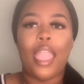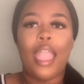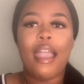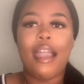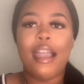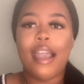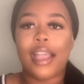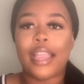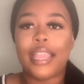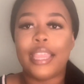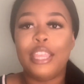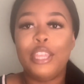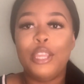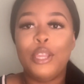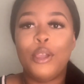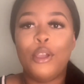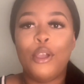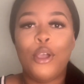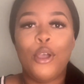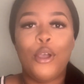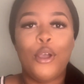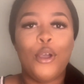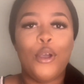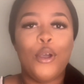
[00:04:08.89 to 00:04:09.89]
I
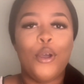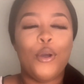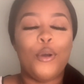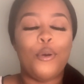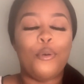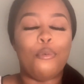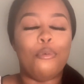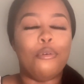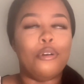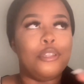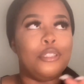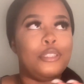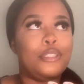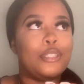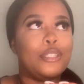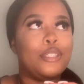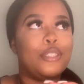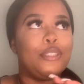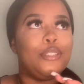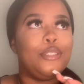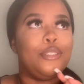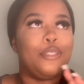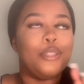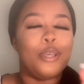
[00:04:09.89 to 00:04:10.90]
was
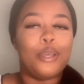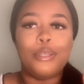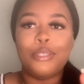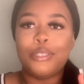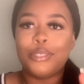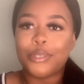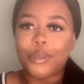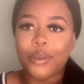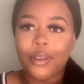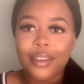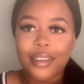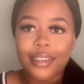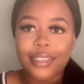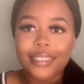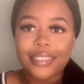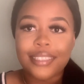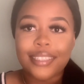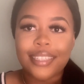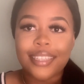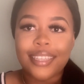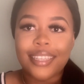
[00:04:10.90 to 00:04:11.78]
so shocked.